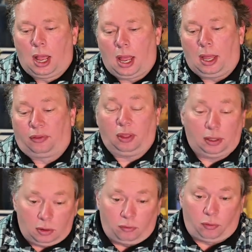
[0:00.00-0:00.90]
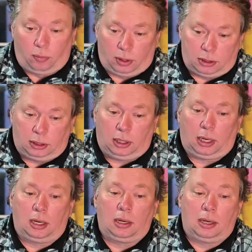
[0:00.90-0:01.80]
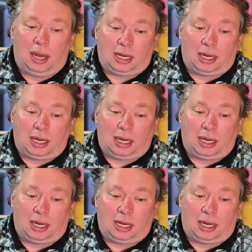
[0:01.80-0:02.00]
Thank you for watching again.